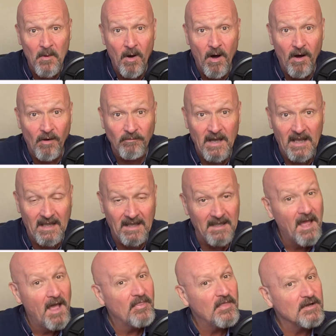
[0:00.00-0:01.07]
already.
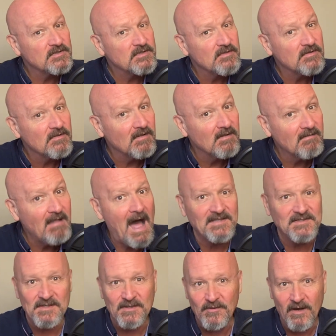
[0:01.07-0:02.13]
There's
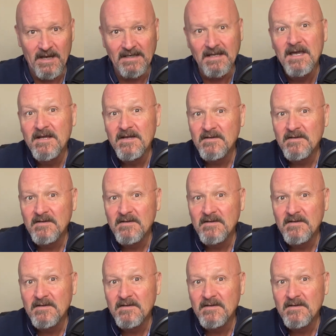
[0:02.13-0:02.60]
lots of great